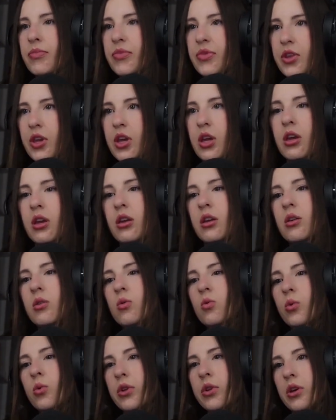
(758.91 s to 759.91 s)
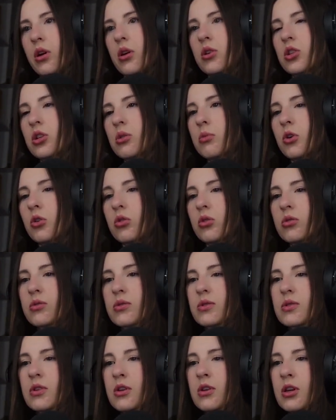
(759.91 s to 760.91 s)
thing with
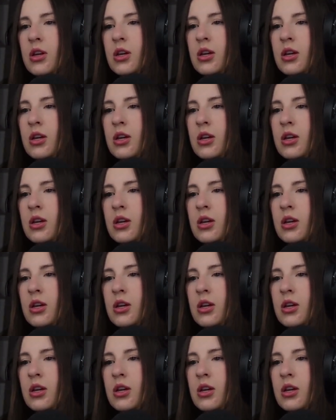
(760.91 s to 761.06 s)
Hashimoto's,